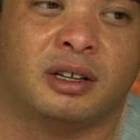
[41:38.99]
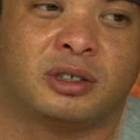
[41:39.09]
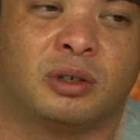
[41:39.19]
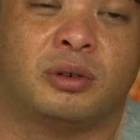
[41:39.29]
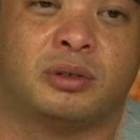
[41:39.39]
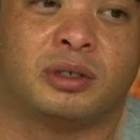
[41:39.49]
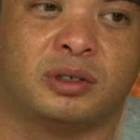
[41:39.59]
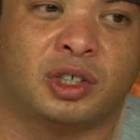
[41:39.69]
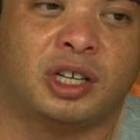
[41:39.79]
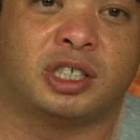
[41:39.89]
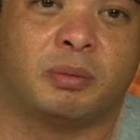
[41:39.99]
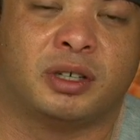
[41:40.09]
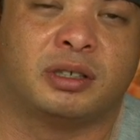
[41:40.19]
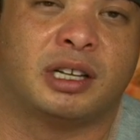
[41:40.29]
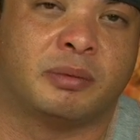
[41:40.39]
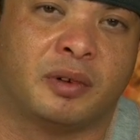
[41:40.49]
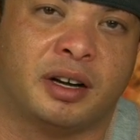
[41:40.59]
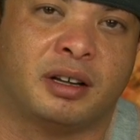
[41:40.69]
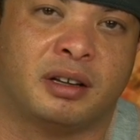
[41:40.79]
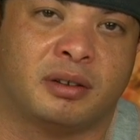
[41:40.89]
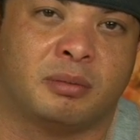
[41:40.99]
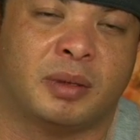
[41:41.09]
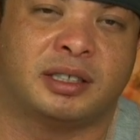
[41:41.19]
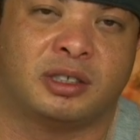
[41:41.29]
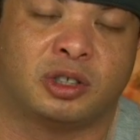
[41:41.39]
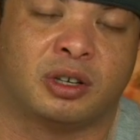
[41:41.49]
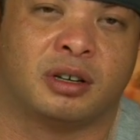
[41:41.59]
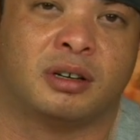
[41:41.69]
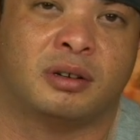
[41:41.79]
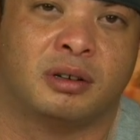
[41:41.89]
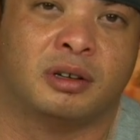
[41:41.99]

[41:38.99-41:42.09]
So Judge Alberto Lamarena, message heard.